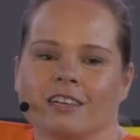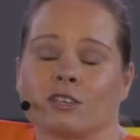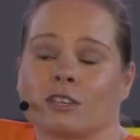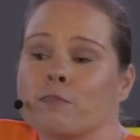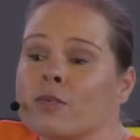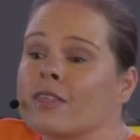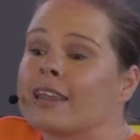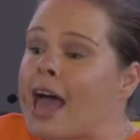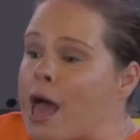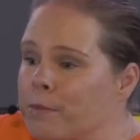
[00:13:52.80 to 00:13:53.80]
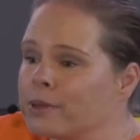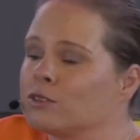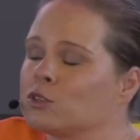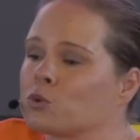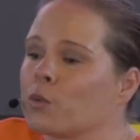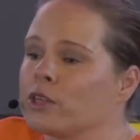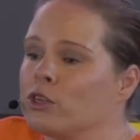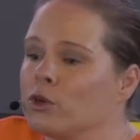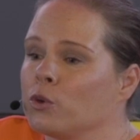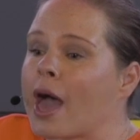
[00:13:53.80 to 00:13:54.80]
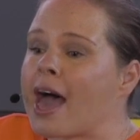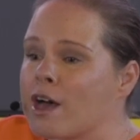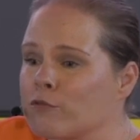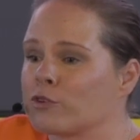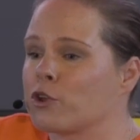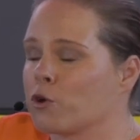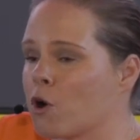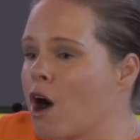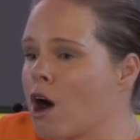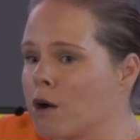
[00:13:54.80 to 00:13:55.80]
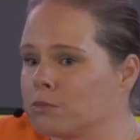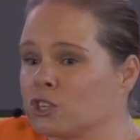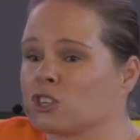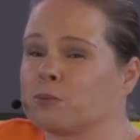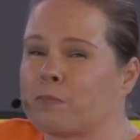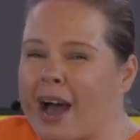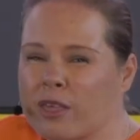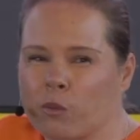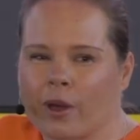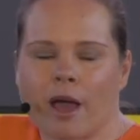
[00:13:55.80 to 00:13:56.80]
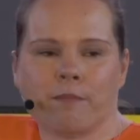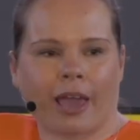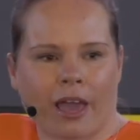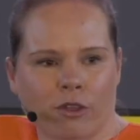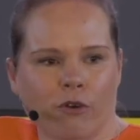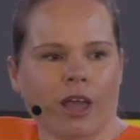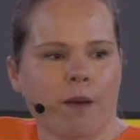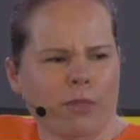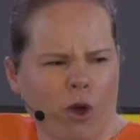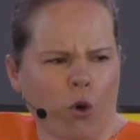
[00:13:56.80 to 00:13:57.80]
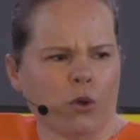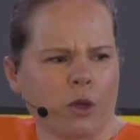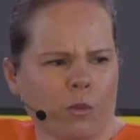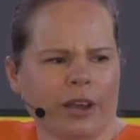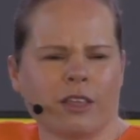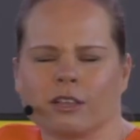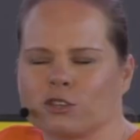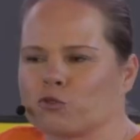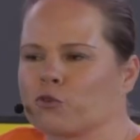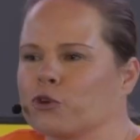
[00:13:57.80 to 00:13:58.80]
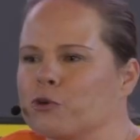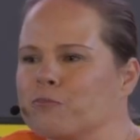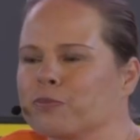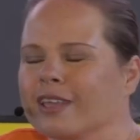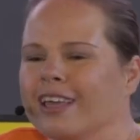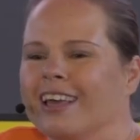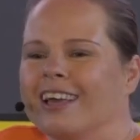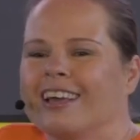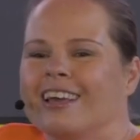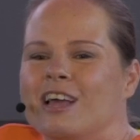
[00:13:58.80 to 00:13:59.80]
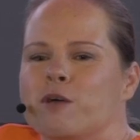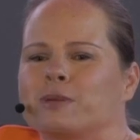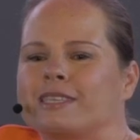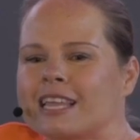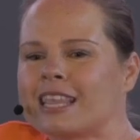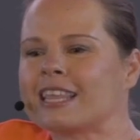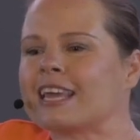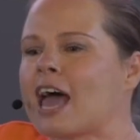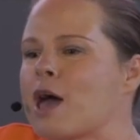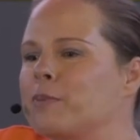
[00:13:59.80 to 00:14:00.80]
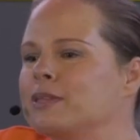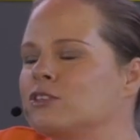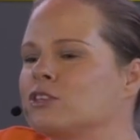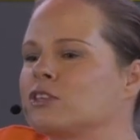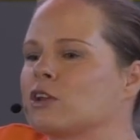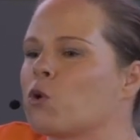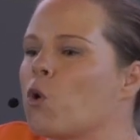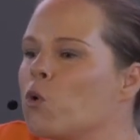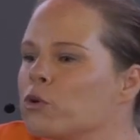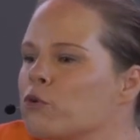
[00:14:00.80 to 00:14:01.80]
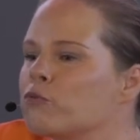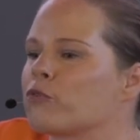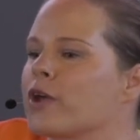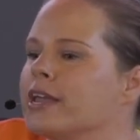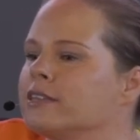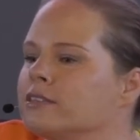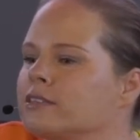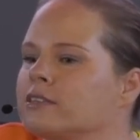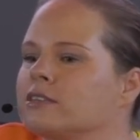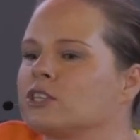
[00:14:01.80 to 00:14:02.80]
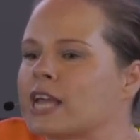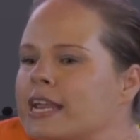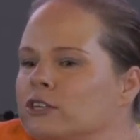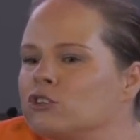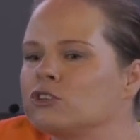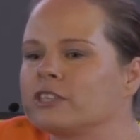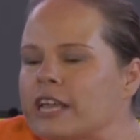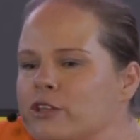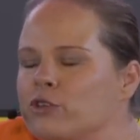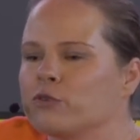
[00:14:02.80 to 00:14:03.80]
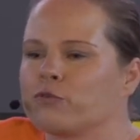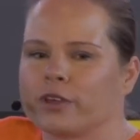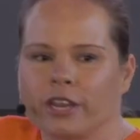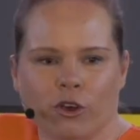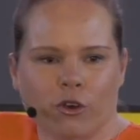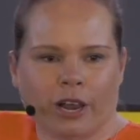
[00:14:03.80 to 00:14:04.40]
Something that happens when you have no arms, just by the way, I'm gathering I'm the only one in this room, but something that happens is that all your friends tend to send you video